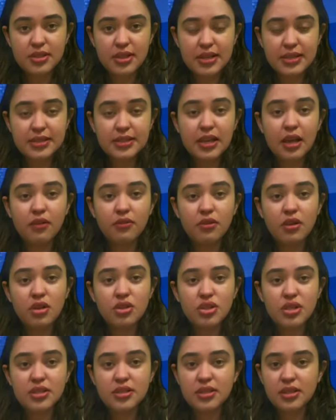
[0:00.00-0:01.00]
as coverage
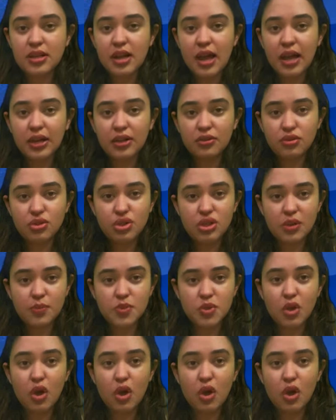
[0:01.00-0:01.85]
is denied to ships